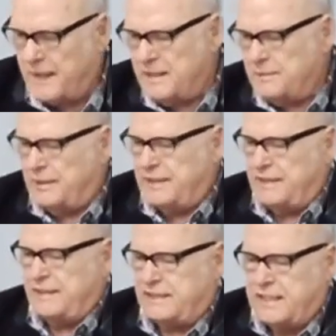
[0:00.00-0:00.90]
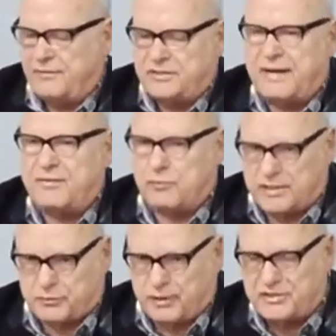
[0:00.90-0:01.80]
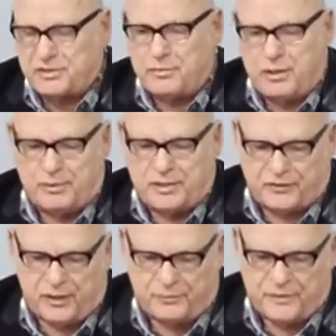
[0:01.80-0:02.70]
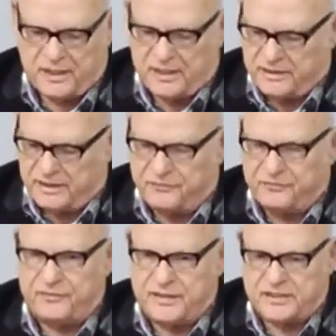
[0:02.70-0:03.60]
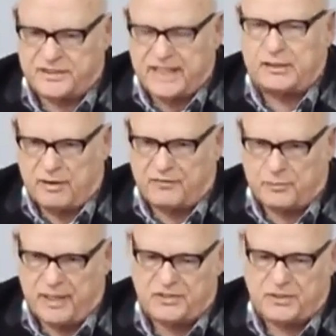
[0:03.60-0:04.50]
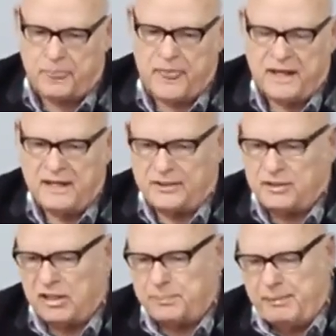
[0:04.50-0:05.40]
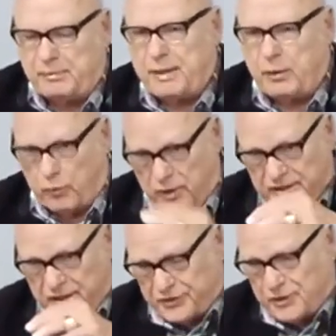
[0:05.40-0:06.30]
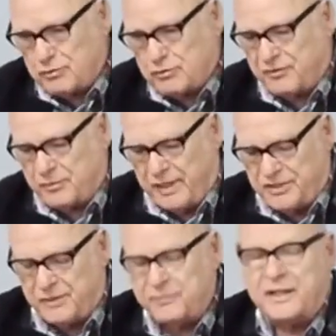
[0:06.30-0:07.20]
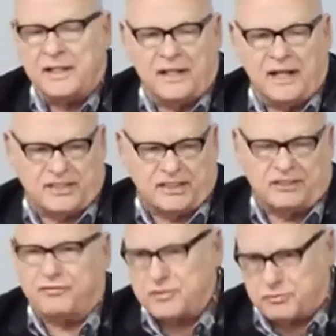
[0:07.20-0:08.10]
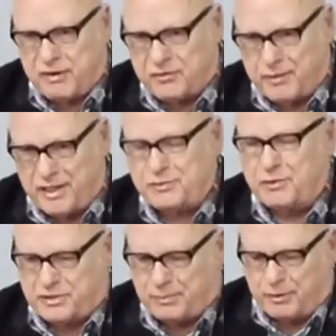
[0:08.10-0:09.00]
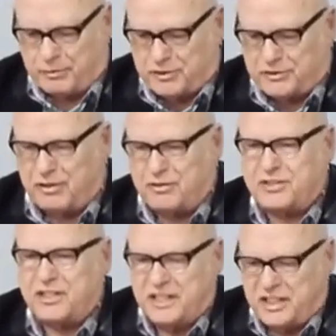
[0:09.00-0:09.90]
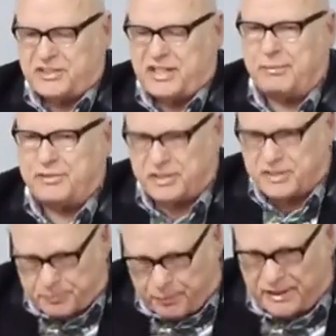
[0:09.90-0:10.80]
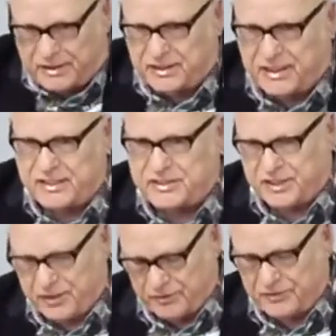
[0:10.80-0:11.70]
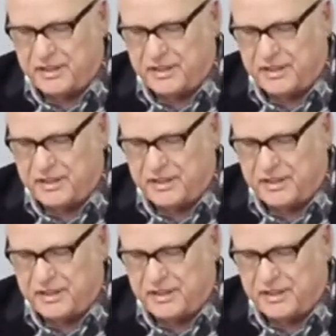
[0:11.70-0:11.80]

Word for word: but it, it covers every restoration movements from the, the second Reformation. I talked to people about we're in the third Reformation. I said the first Reformation was the birth of the church, establish it, spread it to the ends of the earth.